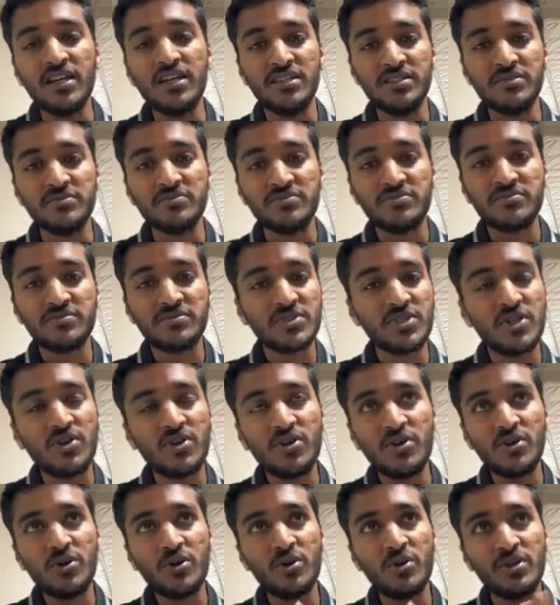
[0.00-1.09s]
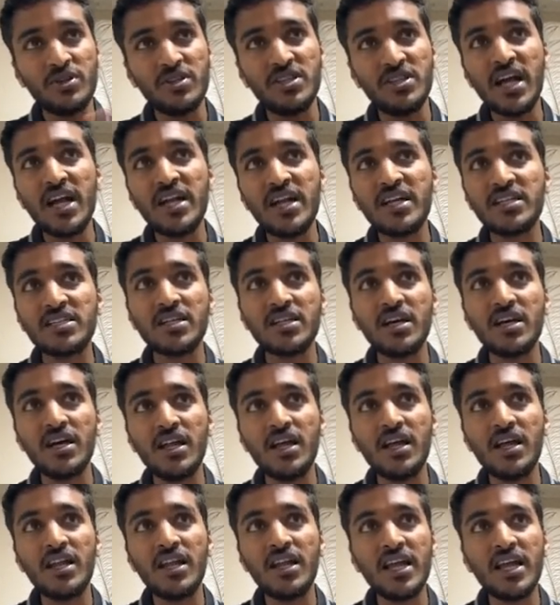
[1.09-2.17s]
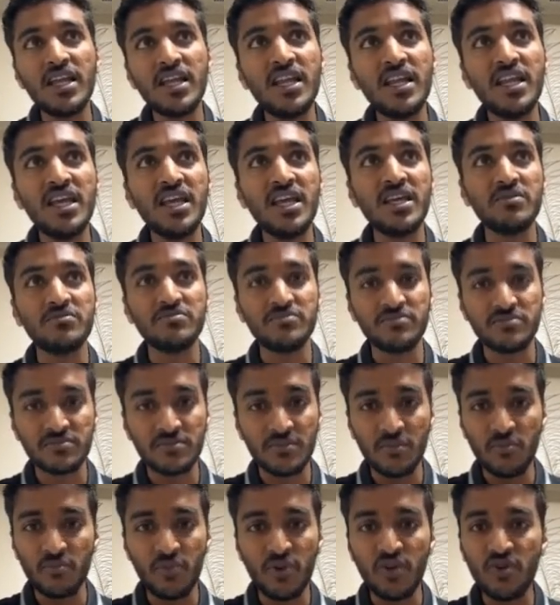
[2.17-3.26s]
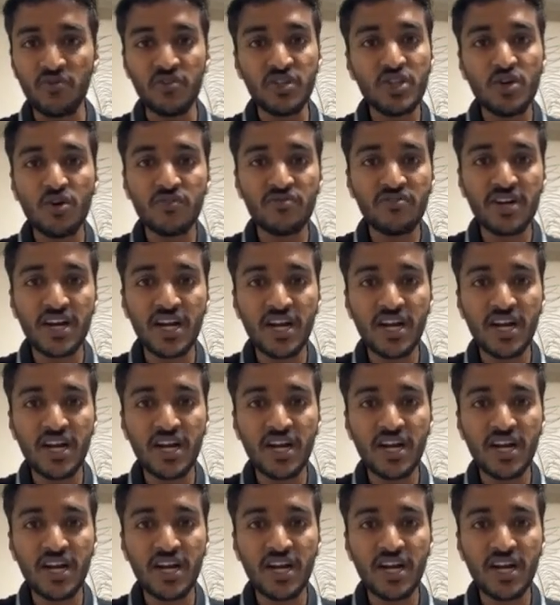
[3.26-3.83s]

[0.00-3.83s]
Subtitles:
Uh, so that luckily, without